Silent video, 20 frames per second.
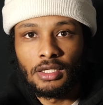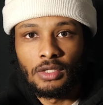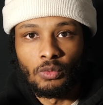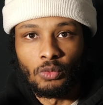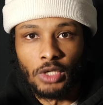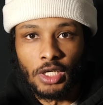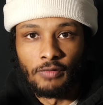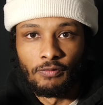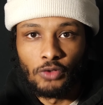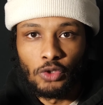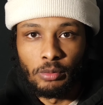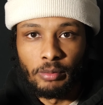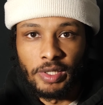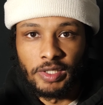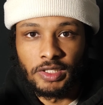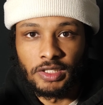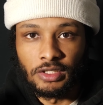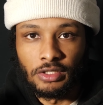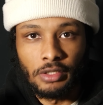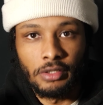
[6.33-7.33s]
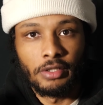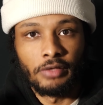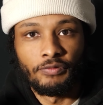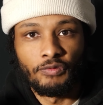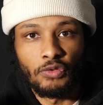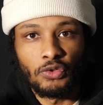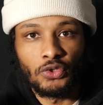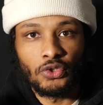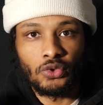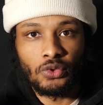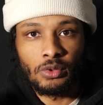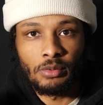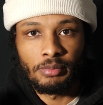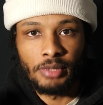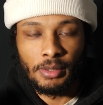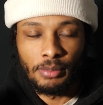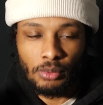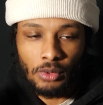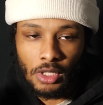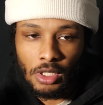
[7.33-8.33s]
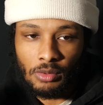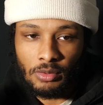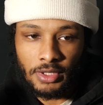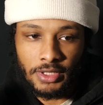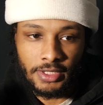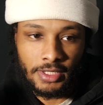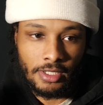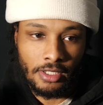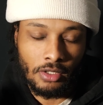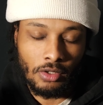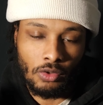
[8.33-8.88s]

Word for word: Whenever you mention Nothing Phone 2, people always say,